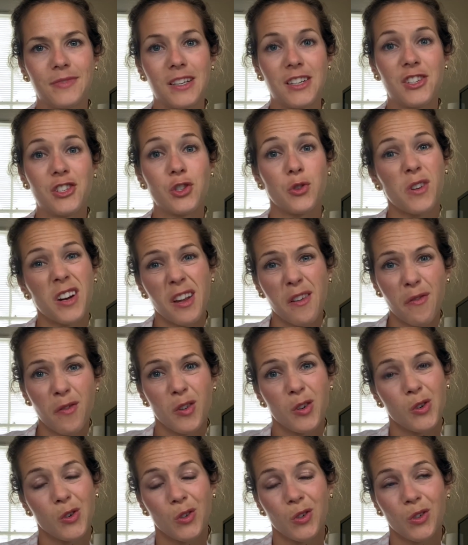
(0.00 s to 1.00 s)

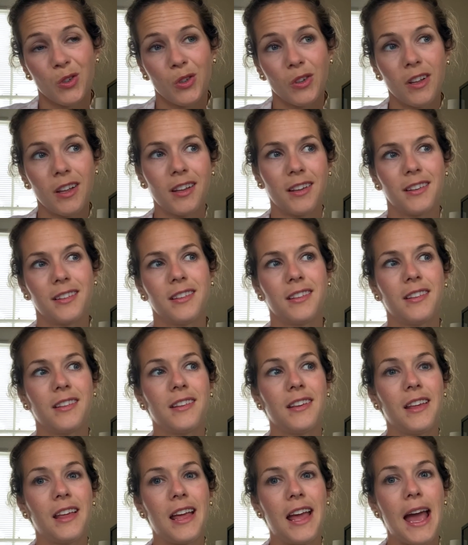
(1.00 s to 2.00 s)
Joyful,
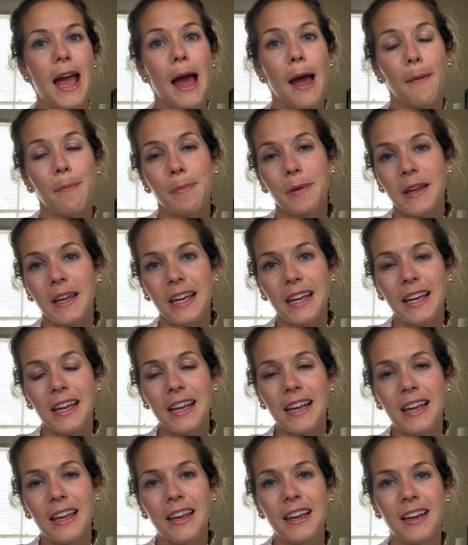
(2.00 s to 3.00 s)

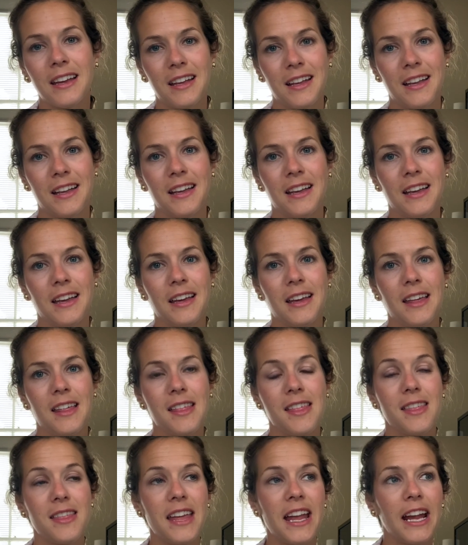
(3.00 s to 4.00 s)
happy,
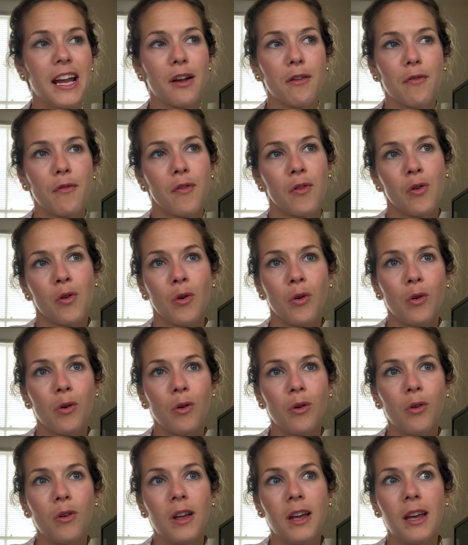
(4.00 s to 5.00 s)

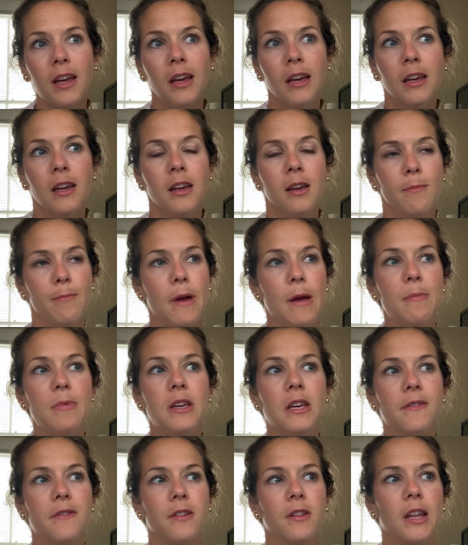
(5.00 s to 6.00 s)
thankful, maybe
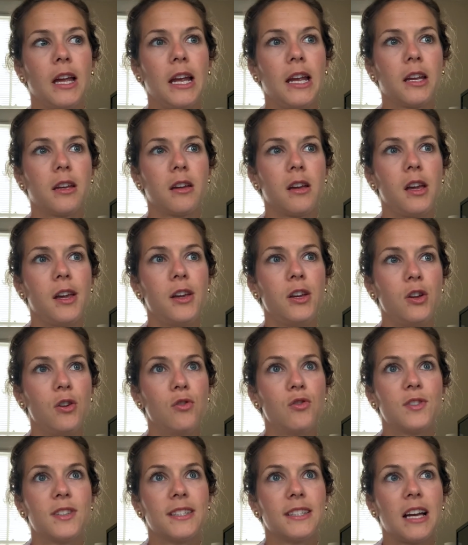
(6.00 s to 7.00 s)
even like a
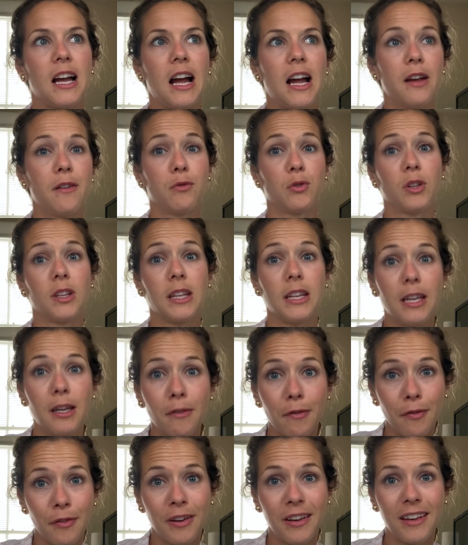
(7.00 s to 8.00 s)
huge sigh of
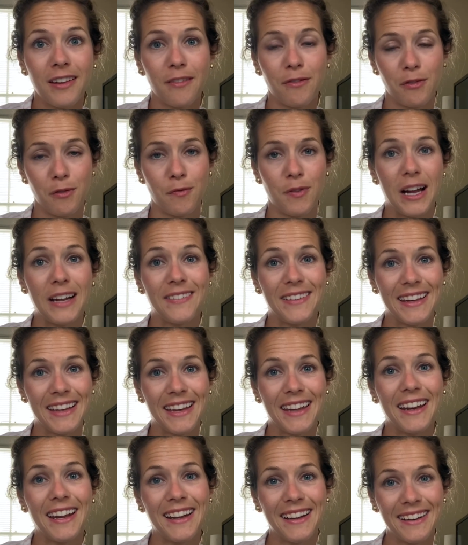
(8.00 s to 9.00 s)
relief if you finally
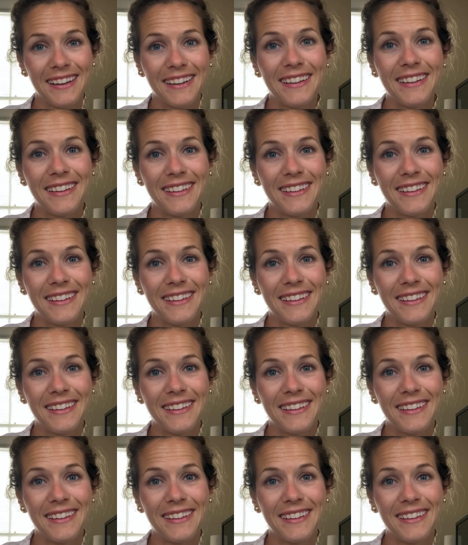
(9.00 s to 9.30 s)
get it.